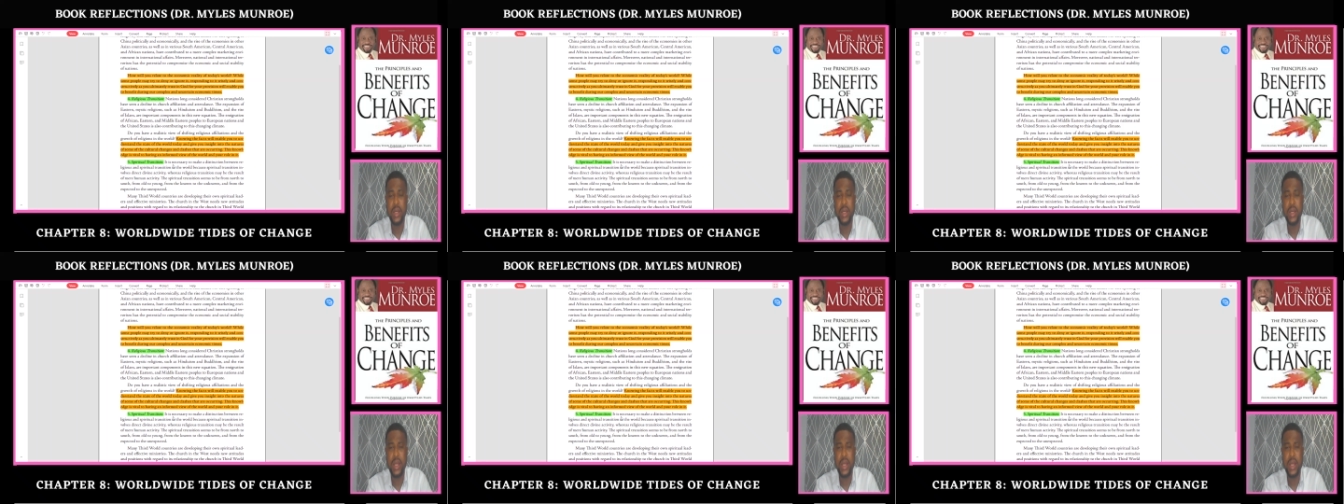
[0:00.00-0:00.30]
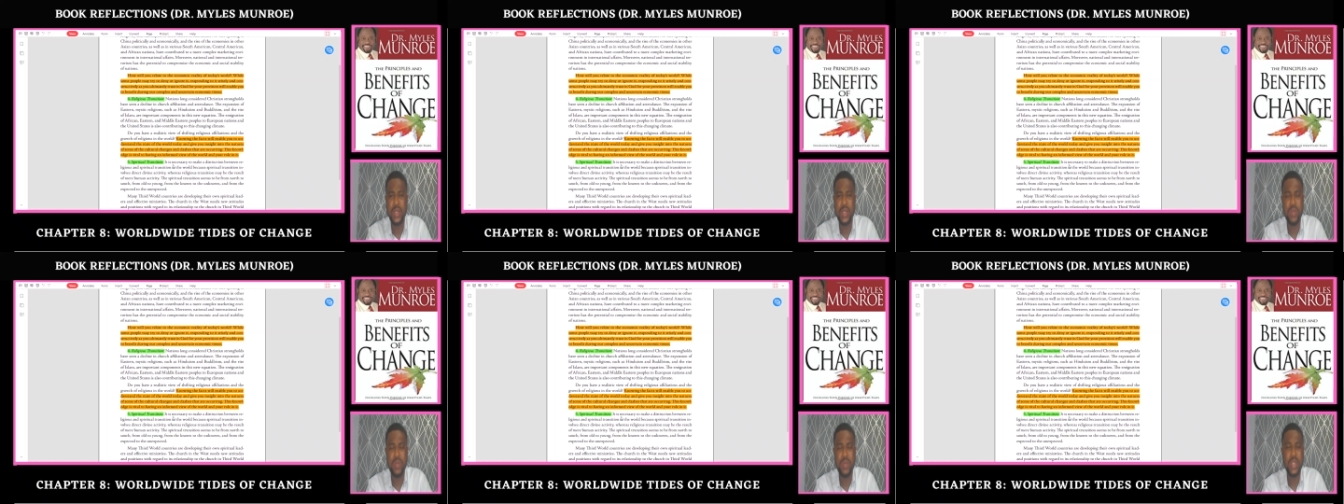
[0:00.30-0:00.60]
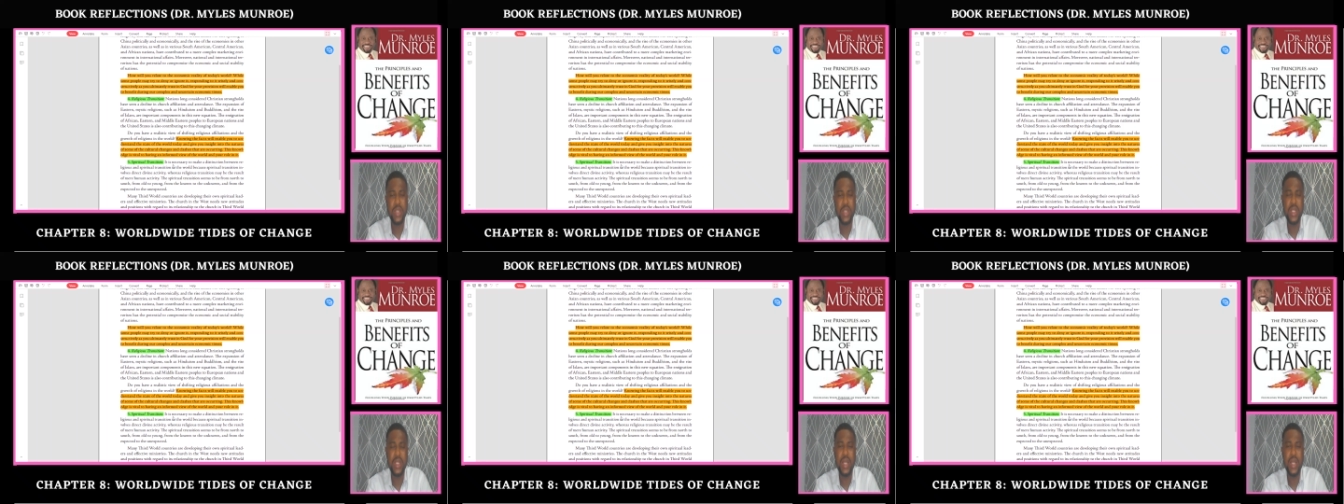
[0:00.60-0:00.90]

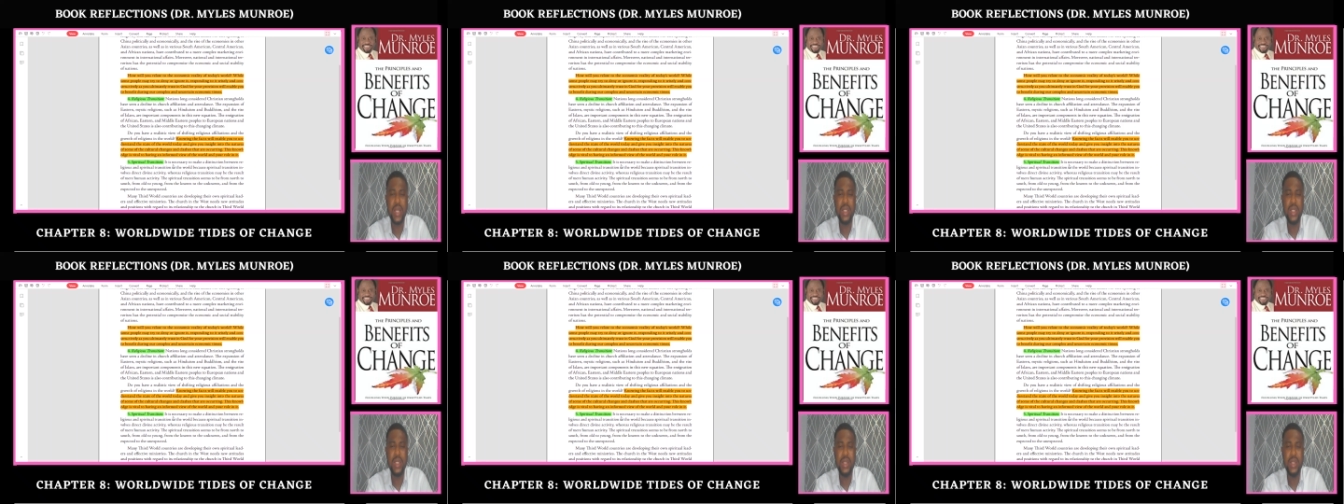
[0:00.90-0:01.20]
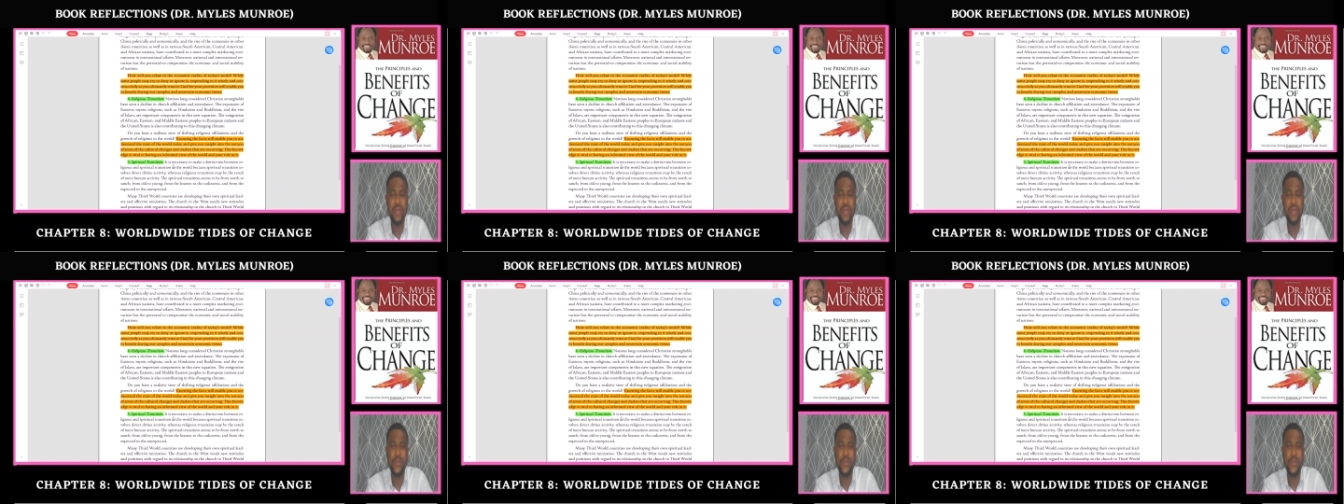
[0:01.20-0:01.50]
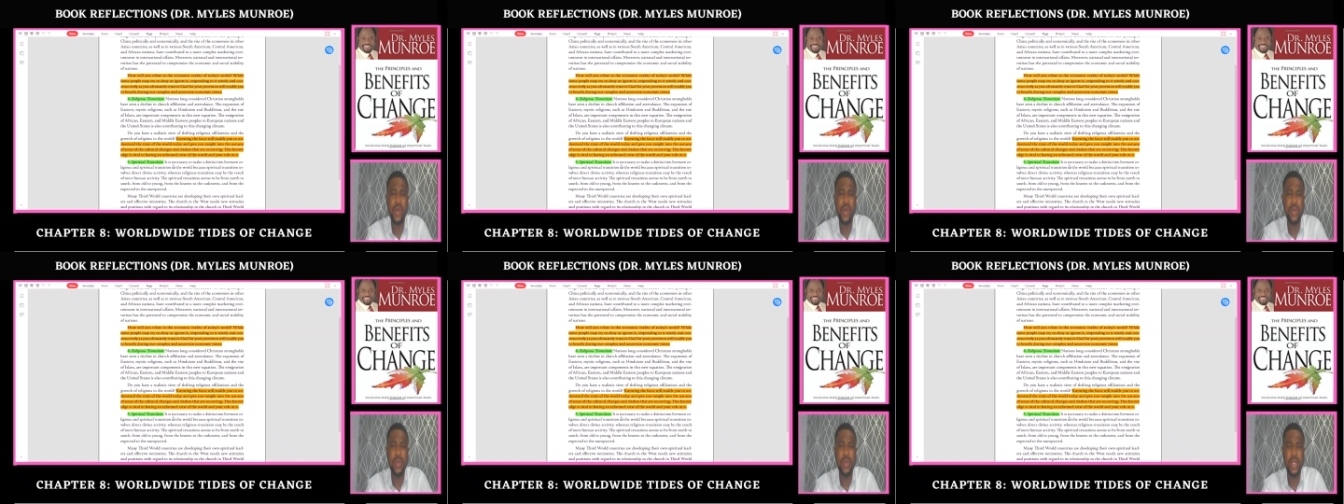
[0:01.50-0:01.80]
especially if you
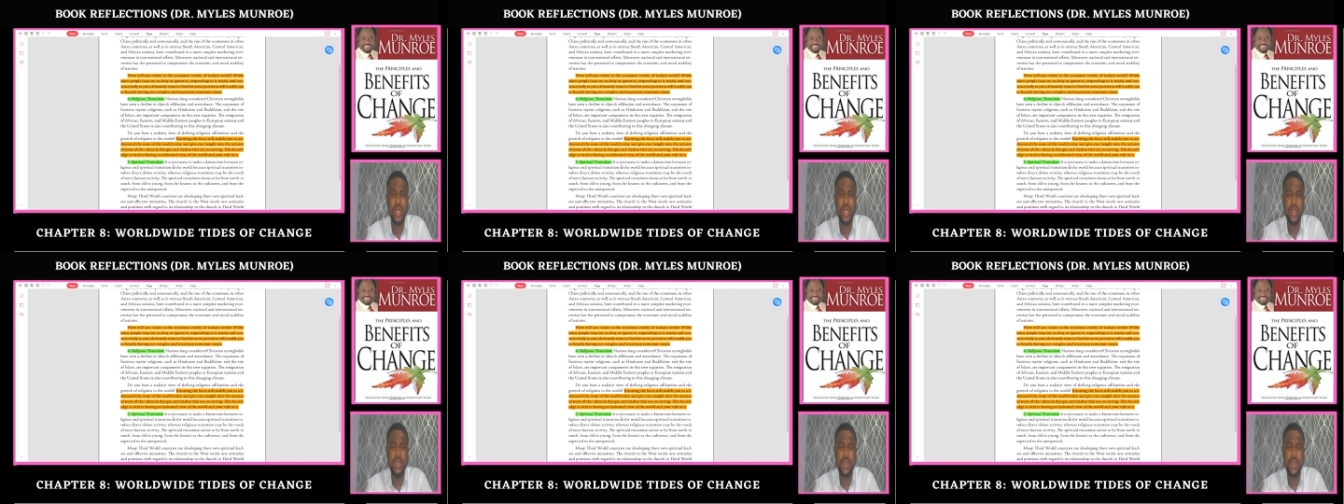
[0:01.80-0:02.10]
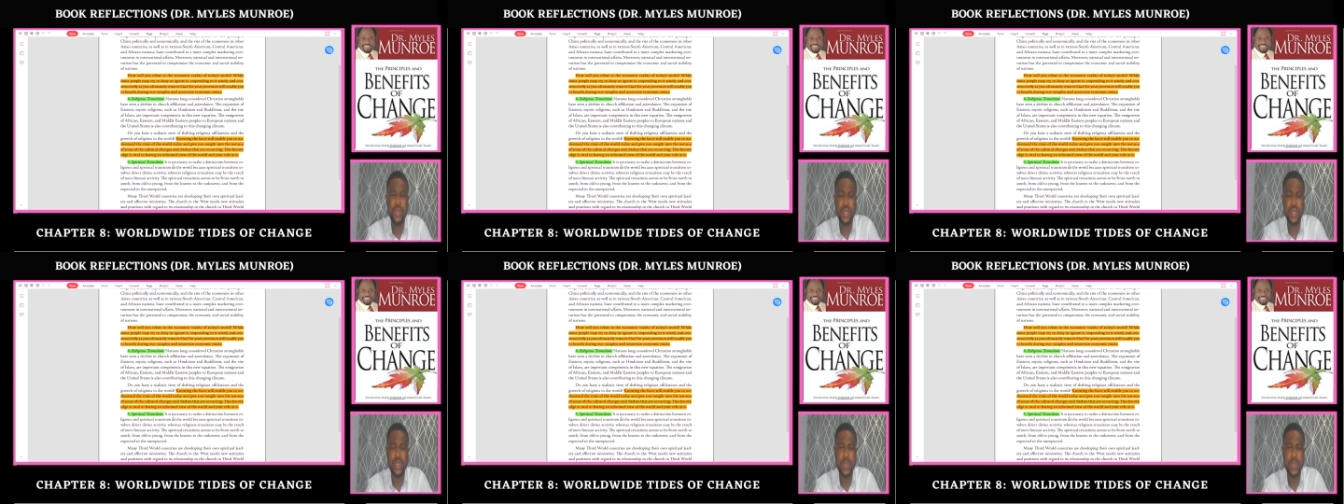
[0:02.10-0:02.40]
are a religious